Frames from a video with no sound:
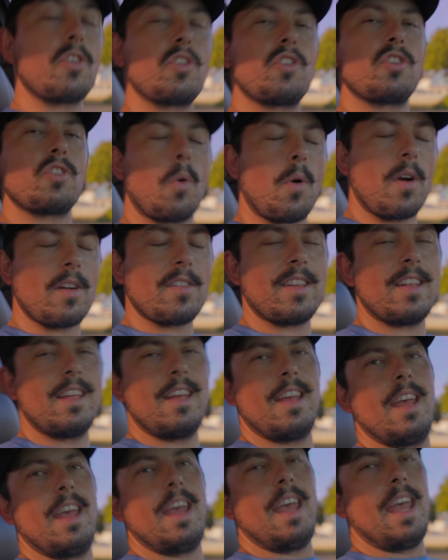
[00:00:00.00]
short,
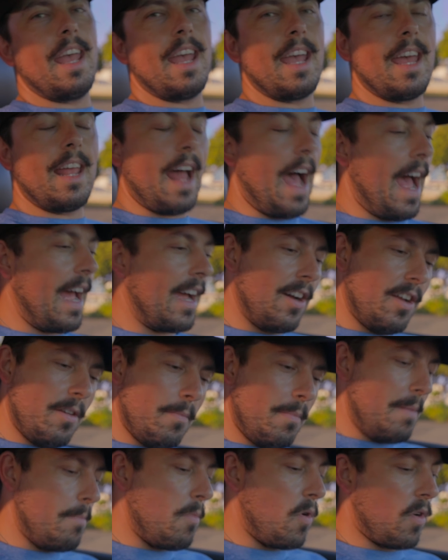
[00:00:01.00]
and I couldn't
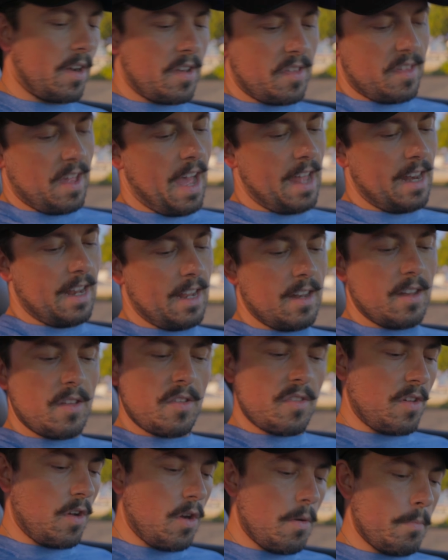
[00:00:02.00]
be more excited.
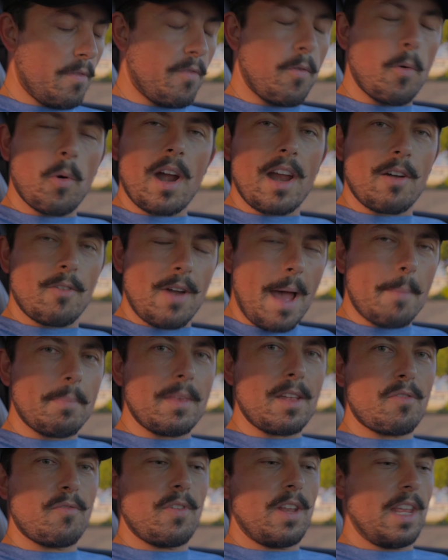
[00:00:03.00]
So before I wrap
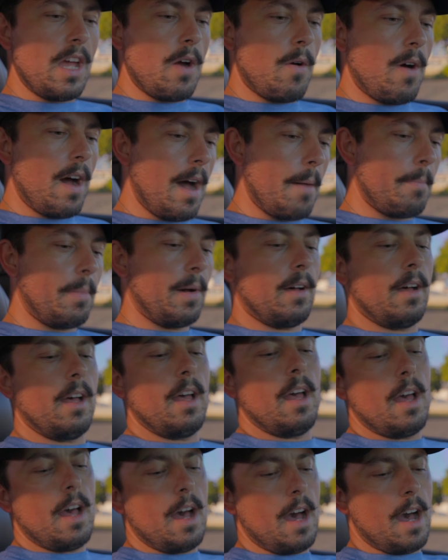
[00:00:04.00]
this video up,
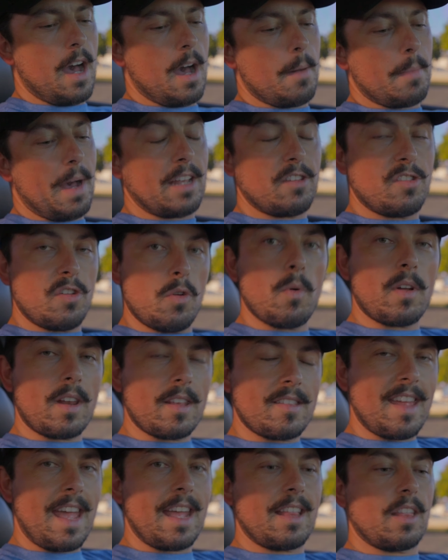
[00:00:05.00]
I do want to
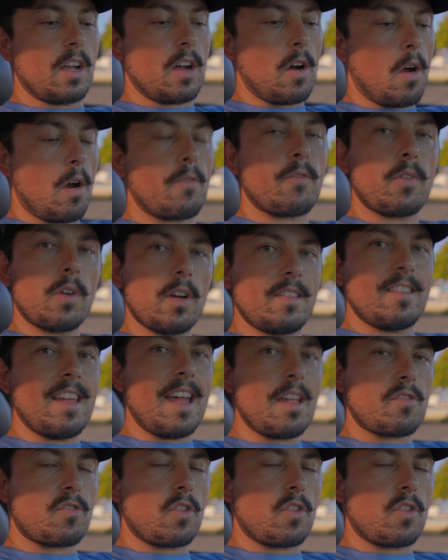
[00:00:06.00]
take the car for a test